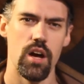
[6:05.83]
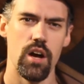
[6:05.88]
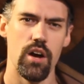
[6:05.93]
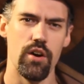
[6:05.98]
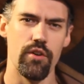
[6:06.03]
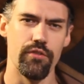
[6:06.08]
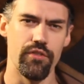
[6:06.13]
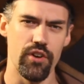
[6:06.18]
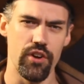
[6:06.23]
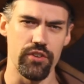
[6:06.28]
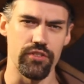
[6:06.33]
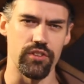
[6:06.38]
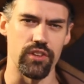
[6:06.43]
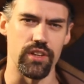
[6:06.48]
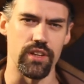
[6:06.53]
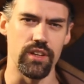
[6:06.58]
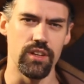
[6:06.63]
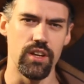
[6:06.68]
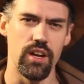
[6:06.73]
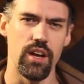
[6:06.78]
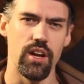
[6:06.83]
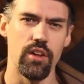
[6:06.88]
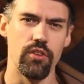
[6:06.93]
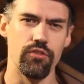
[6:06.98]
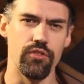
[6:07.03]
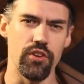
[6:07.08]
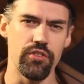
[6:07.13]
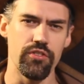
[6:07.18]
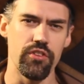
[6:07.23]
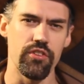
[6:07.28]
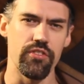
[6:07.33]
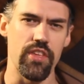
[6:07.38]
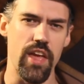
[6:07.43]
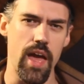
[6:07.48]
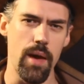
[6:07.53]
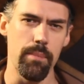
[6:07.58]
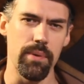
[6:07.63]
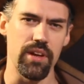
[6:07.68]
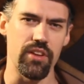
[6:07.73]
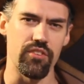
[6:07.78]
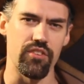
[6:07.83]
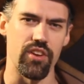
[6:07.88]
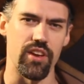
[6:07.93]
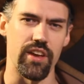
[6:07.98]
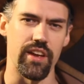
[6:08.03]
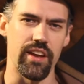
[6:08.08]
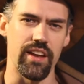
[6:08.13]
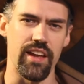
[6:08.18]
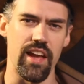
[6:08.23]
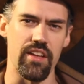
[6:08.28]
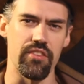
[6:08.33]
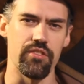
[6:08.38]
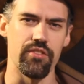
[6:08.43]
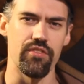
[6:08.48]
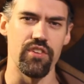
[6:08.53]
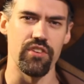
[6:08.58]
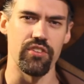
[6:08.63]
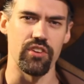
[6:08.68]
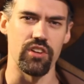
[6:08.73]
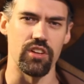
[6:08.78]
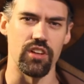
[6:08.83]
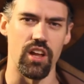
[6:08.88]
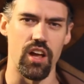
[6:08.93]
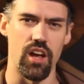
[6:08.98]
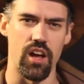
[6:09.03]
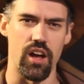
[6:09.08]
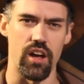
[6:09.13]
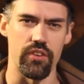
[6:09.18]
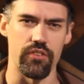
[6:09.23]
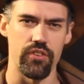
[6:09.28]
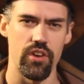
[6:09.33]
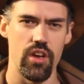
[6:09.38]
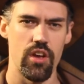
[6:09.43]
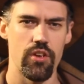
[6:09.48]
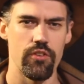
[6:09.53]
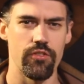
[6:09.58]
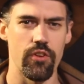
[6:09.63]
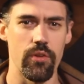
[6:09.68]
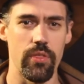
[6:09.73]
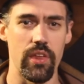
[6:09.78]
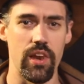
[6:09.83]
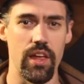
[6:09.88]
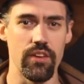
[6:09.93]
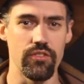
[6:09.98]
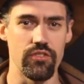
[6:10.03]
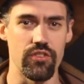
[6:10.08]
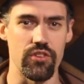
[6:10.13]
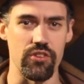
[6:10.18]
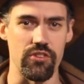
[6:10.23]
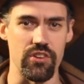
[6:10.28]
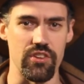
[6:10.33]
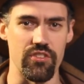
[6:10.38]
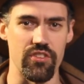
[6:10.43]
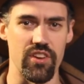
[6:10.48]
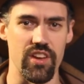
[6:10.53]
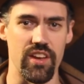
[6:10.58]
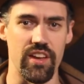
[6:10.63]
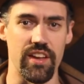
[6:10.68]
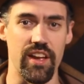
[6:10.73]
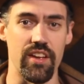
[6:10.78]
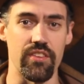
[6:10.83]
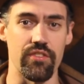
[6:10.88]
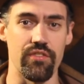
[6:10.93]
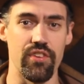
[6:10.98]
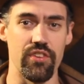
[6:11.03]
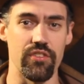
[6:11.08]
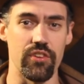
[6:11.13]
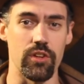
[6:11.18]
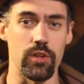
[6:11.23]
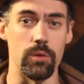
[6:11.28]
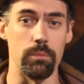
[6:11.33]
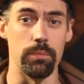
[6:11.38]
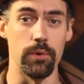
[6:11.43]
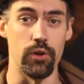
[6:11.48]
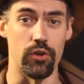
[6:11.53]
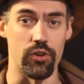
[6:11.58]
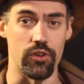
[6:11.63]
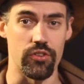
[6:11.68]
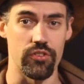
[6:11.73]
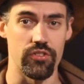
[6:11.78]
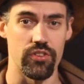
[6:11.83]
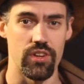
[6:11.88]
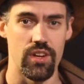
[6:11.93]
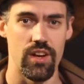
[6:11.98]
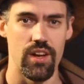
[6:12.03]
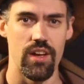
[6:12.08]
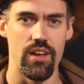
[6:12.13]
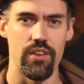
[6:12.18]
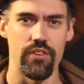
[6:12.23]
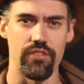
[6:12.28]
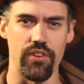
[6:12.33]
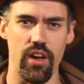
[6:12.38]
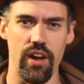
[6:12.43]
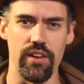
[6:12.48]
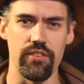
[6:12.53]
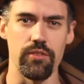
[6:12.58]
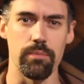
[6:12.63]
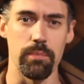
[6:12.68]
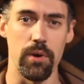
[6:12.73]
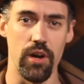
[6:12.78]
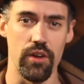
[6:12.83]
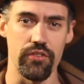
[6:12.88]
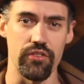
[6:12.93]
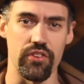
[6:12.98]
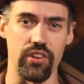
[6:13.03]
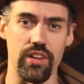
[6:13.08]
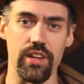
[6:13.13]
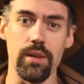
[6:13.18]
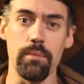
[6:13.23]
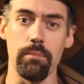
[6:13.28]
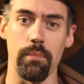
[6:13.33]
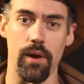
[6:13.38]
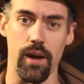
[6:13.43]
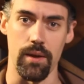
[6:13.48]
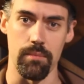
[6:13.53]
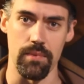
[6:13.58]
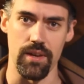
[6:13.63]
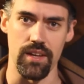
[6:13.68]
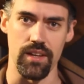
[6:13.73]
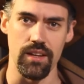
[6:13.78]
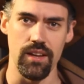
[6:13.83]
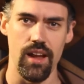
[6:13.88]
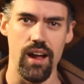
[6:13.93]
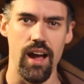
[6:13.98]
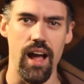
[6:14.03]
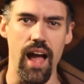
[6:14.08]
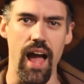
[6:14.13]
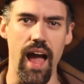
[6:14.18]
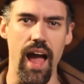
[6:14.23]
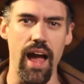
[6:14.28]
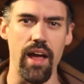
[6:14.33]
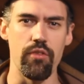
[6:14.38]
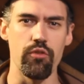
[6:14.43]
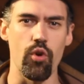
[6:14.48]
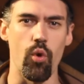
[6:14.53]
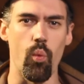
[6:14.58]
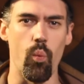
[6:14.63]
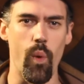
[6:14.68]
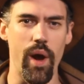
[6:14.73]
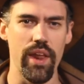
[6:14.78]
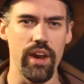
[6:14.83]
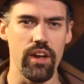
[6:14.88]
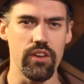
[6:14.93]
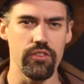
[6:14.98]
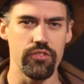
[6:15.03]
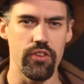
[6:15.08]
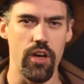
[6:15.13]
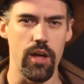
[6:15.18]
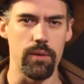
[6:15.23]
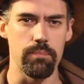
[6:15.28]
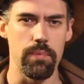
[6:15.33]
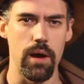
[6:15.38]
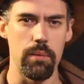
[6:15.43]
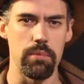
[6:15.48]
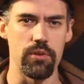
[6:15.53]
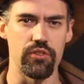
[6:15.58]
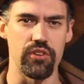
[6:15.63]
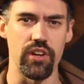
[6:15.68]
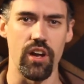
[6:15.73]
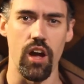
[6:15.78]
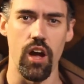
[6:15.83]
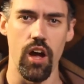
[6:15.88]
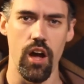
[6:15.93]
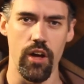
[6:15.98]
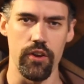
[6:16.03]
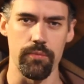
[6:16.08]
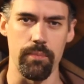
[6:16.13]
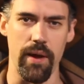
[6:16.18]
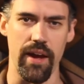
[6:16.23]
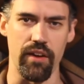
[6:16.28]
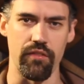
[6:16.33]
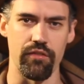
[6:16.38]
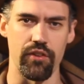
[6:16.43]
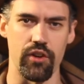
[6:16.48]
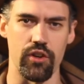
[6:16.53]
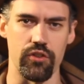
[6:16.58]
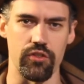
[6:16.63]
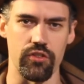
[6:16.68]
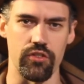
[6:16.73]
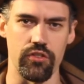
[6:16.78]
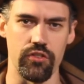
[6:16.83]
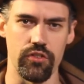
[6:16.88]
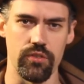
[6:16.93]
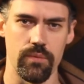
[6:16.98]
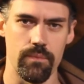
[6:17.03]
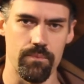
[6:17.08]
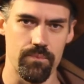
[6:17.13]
Firstly, just as the Epic tier gets physical art, so the legendary tier gets physical books, signed personally by me, and when I start publishing hardback versions,